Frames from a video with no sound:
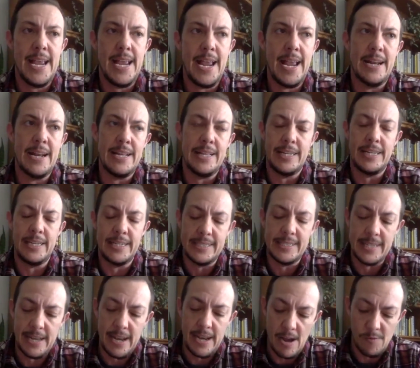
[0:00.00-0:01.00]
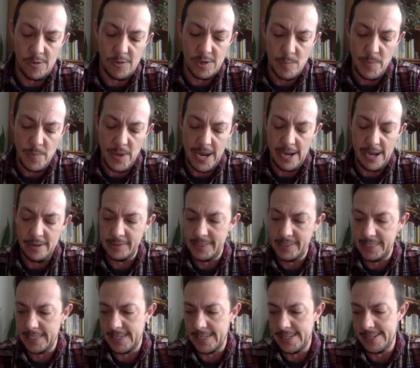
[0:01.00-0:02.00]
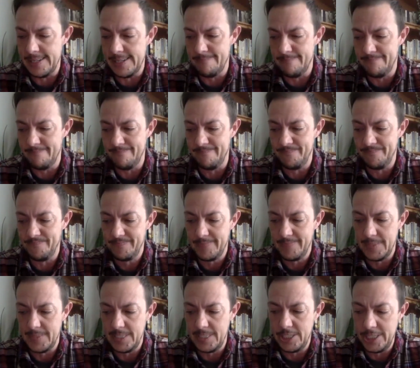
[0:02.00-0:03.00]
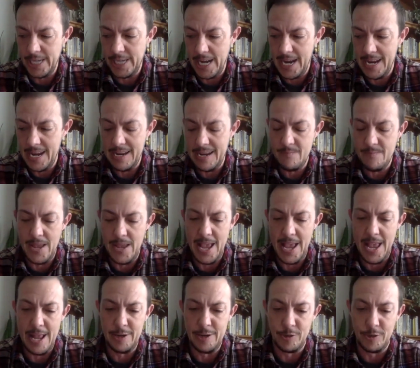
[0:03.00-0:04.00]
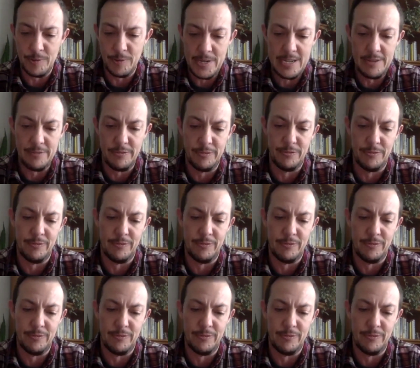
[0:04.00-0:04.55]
And I think it's a novel about shame and grief